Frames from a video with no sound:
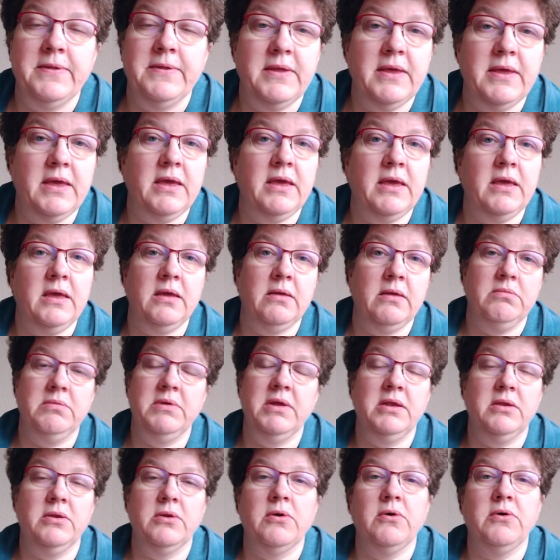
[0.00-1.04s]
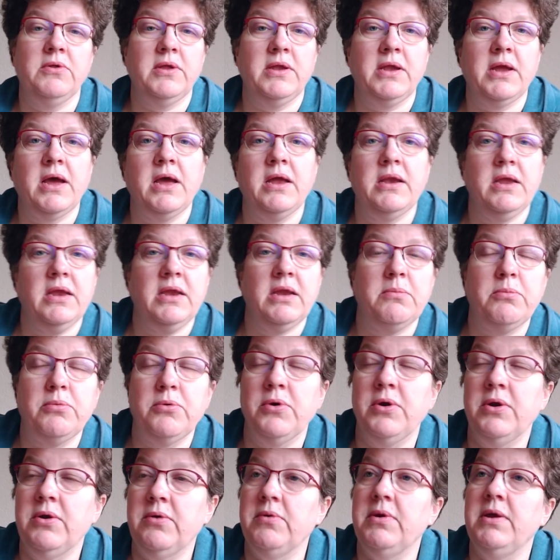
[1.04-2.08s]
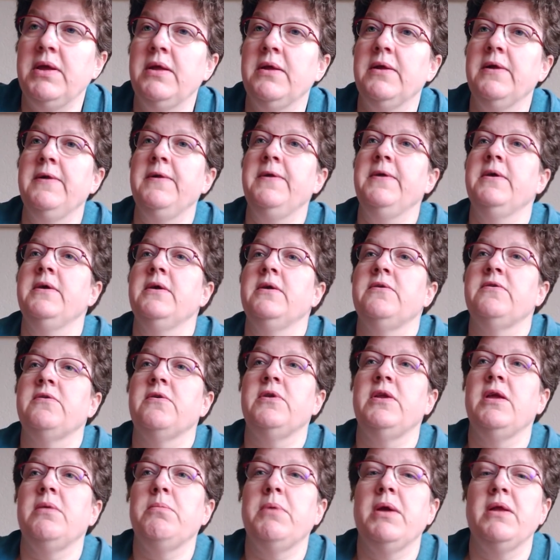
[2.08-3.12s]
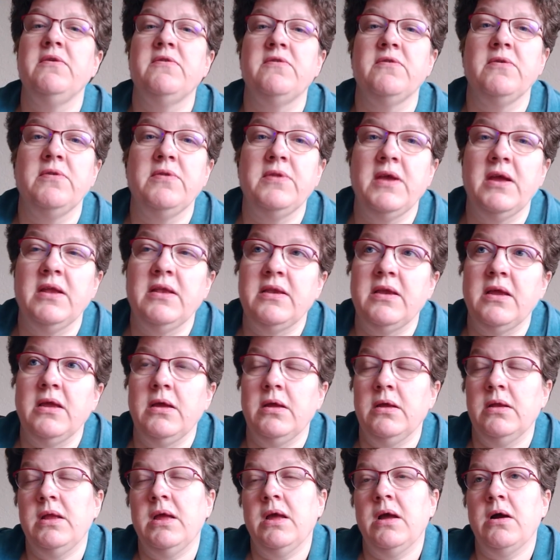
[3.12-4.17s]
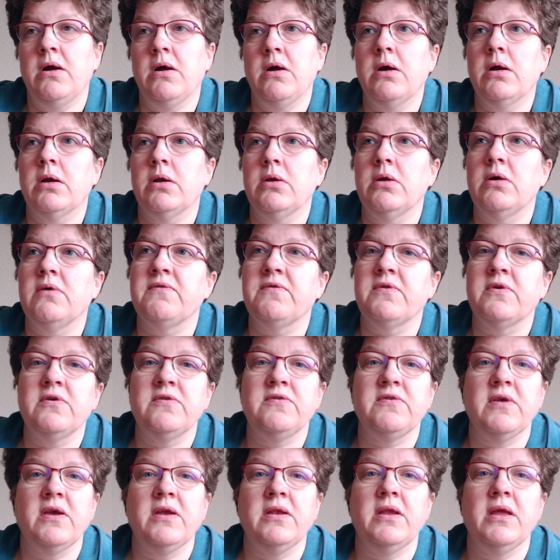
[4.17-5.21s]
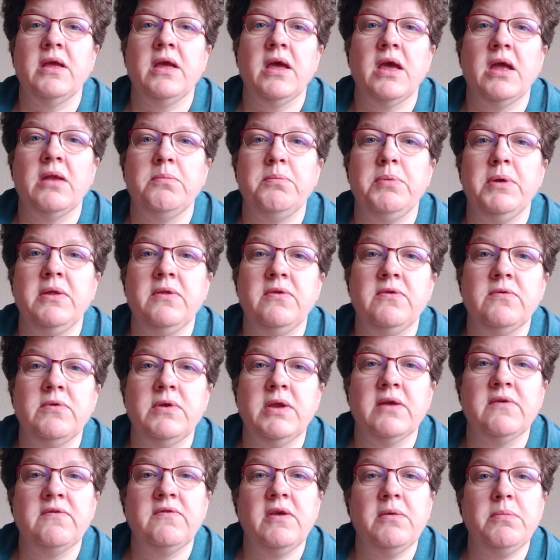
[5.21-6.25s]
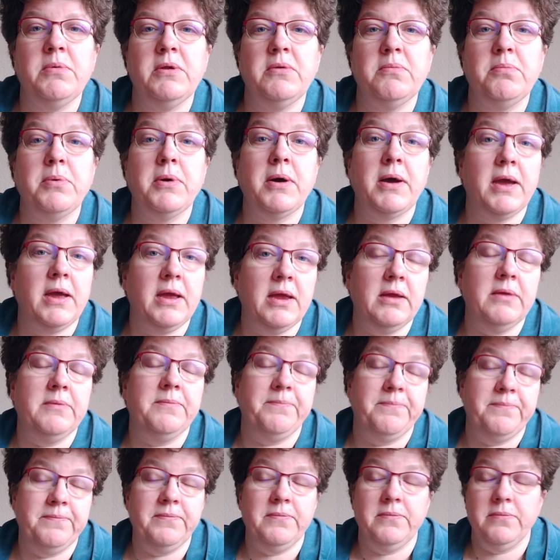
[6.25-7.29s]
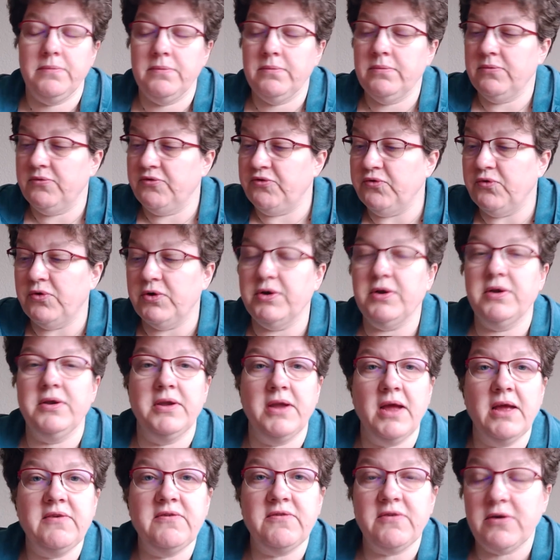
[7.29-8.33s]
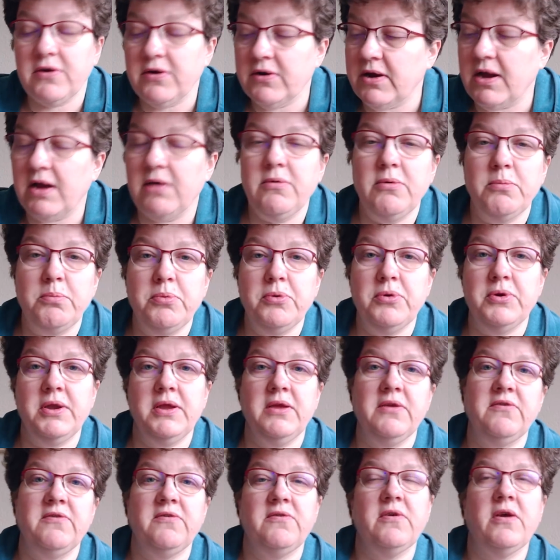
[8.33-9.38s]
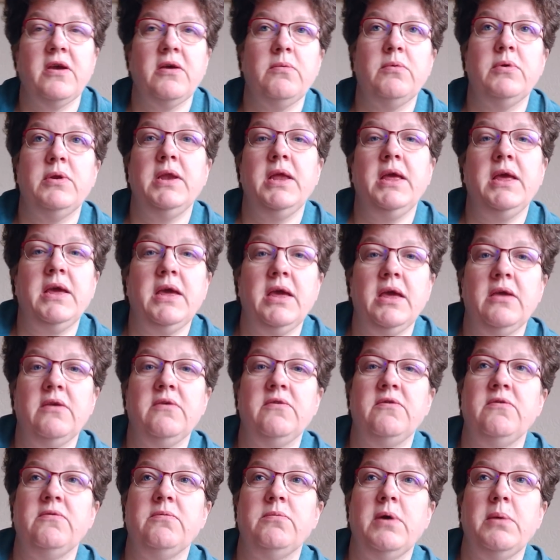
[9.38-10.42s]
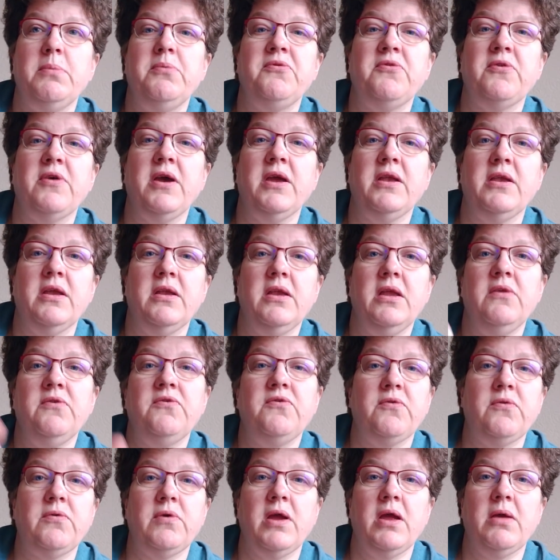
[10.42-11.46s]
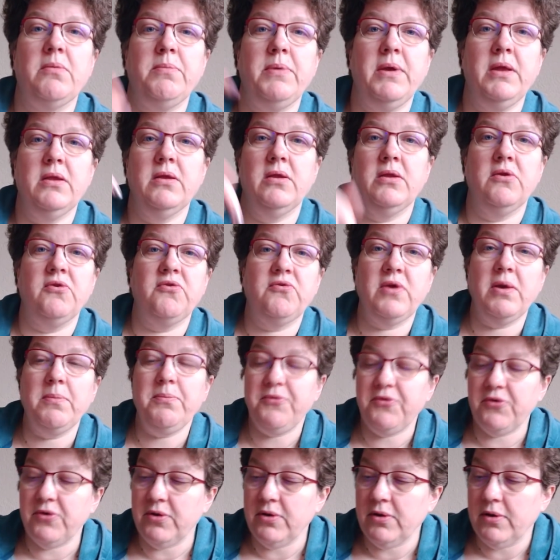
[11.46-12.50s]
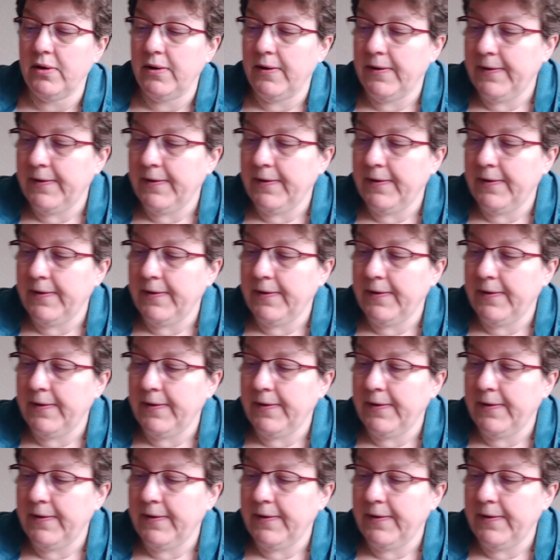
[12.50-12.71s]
they didn't know that I did embroidery. So they mentioned that they are art lovers, and they had been to an exhibit by Jordan Nassar. I will link his website and Instagram in the description.